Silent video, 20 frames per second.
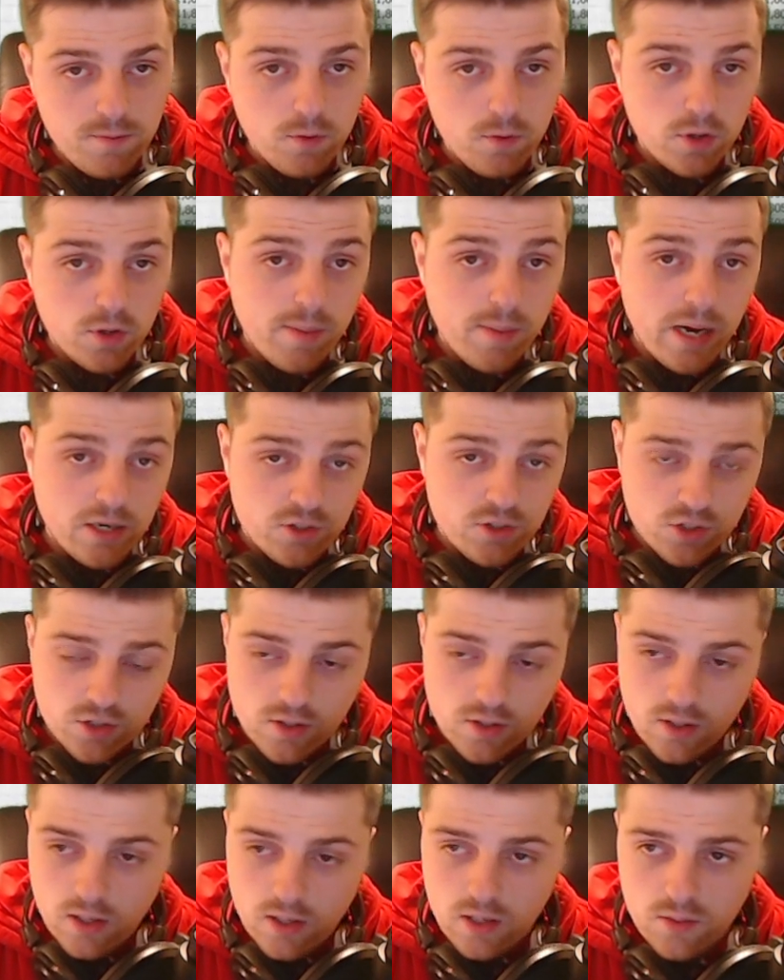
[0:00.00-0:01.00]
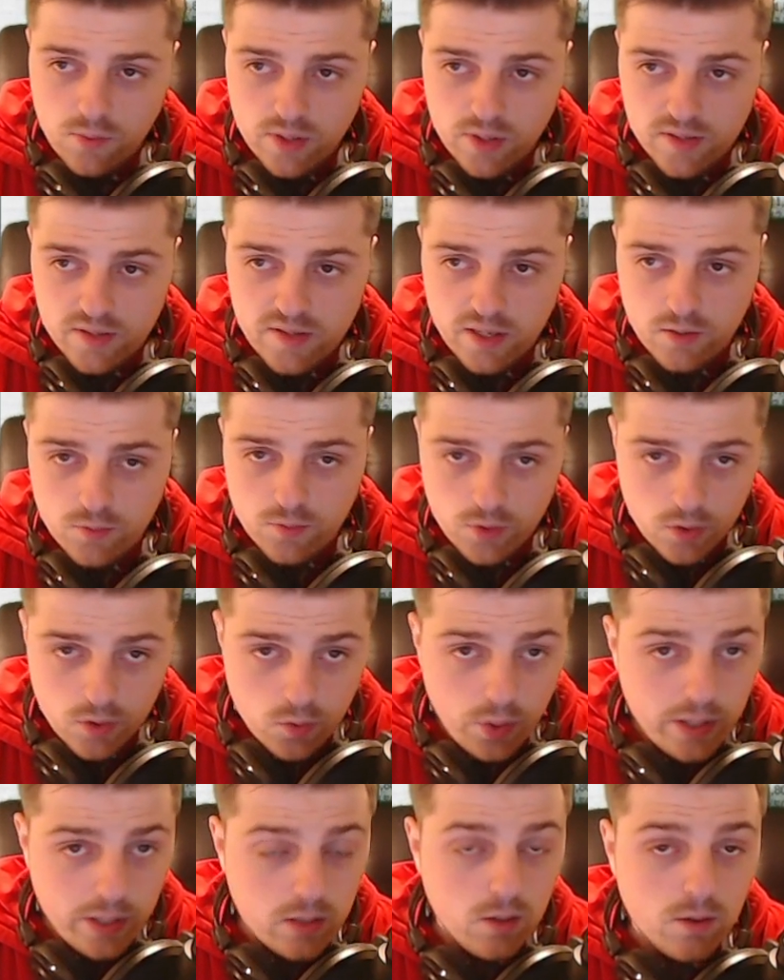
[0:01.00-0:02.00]
the match. We're going to take a real
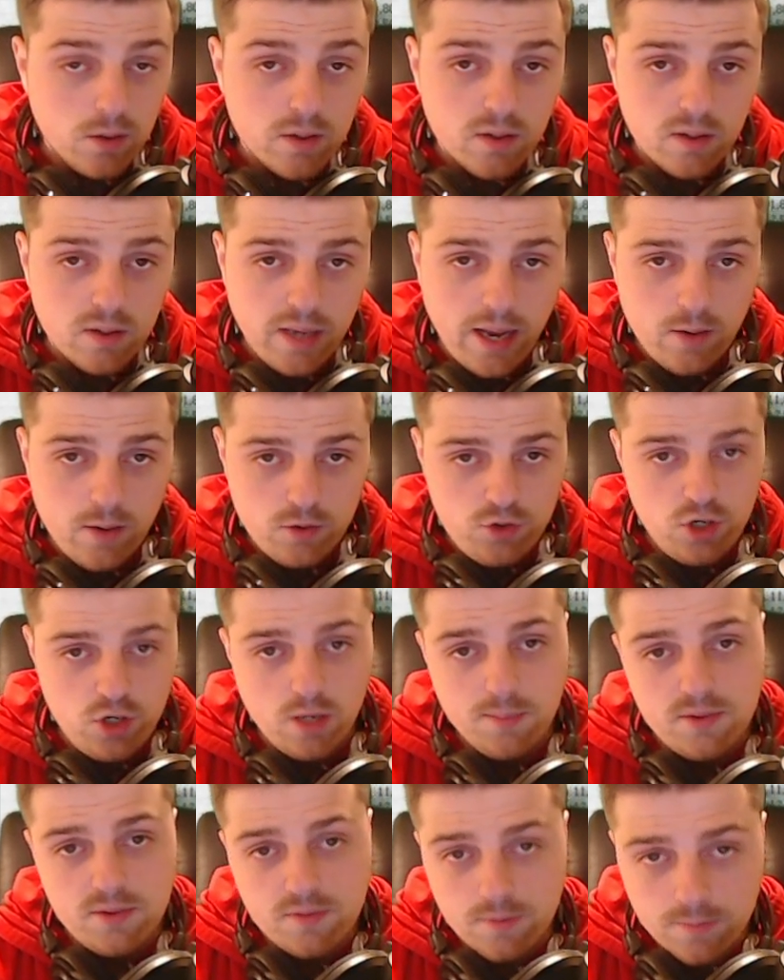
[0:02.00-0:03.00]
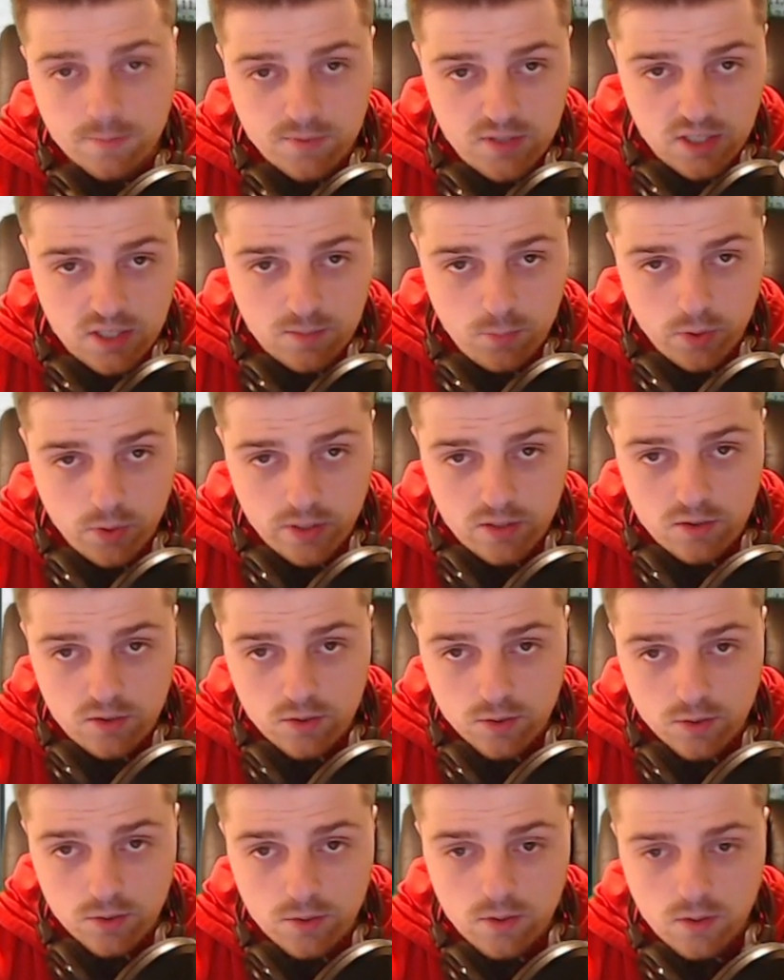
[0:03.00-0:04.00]
quick look how it jumps from
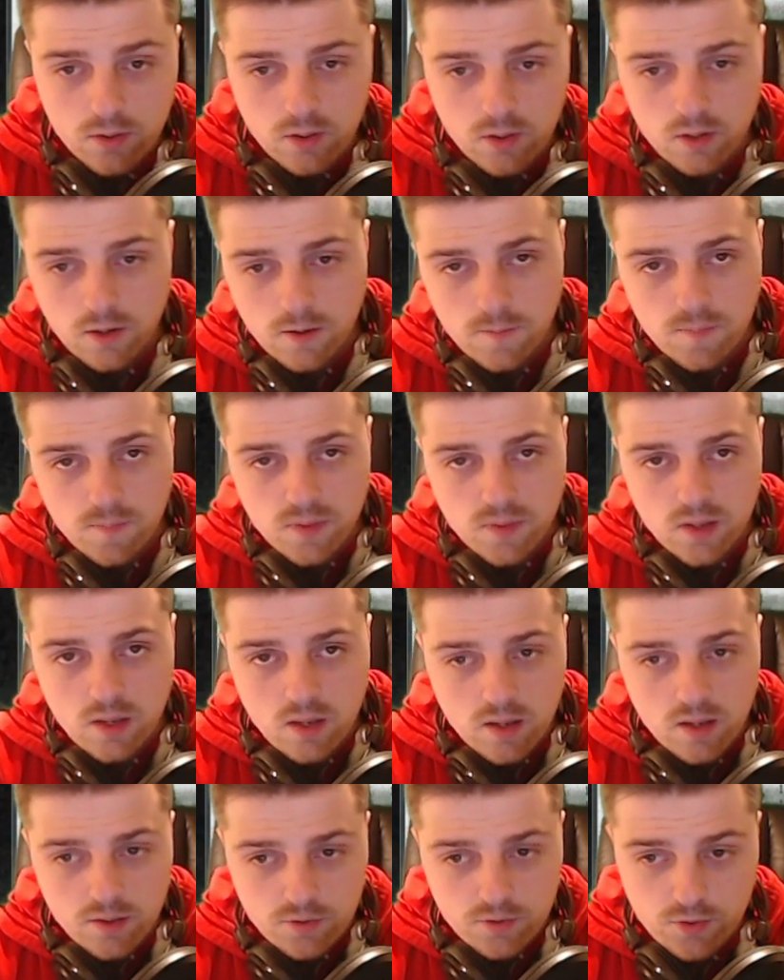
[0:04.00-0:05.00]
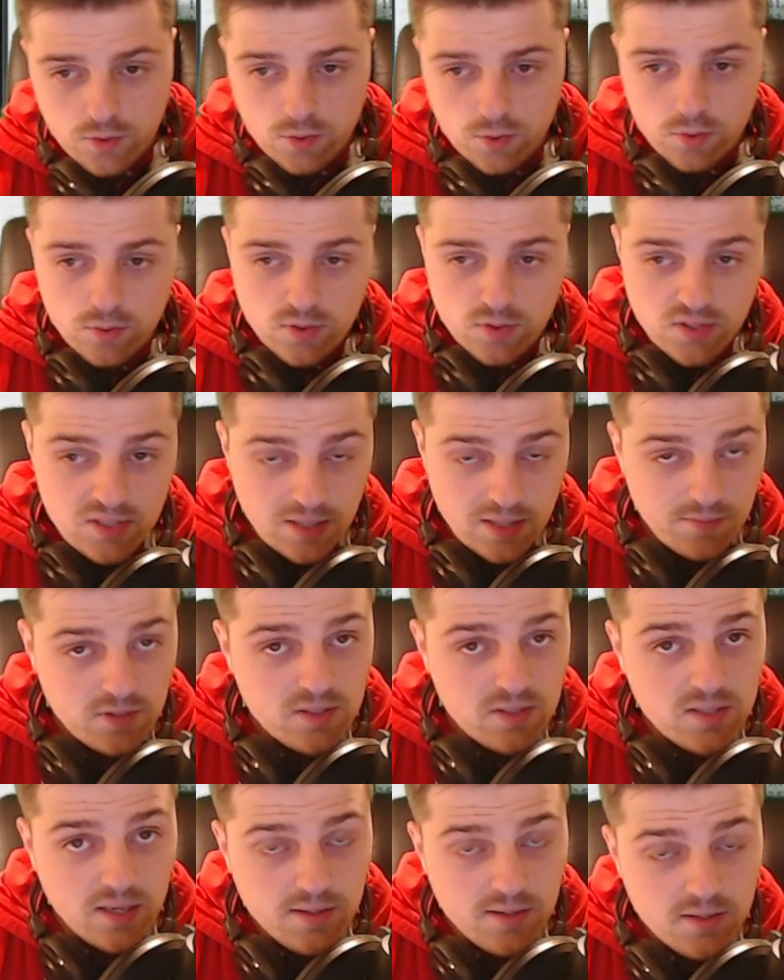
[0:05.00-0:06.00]
6.2 to 7
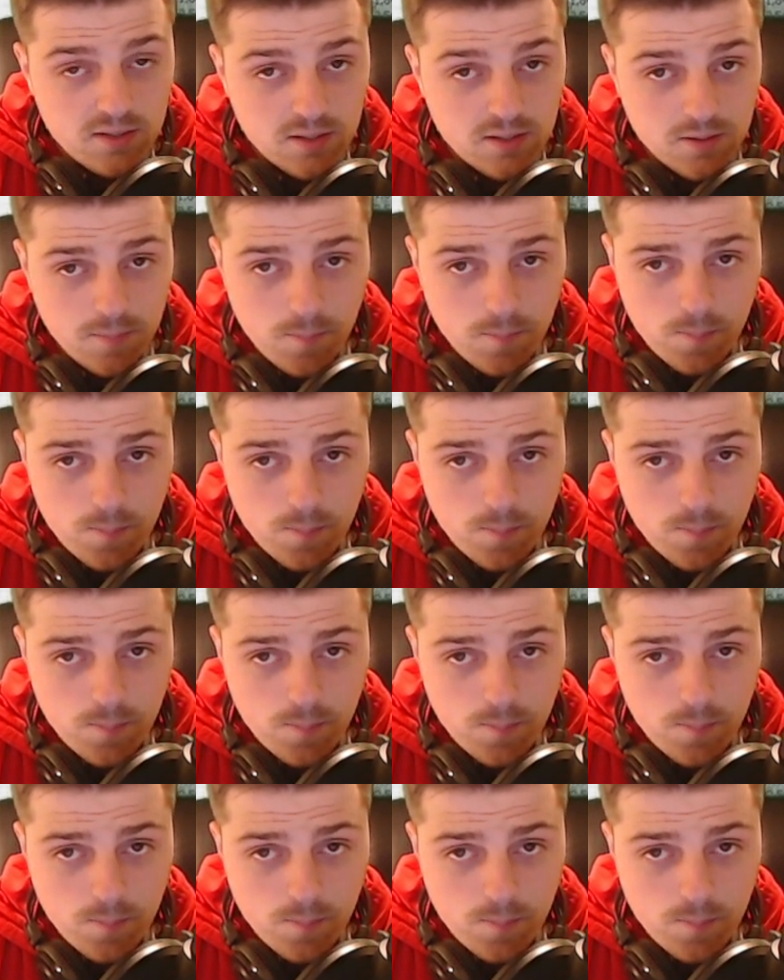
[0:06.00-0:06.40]
cents.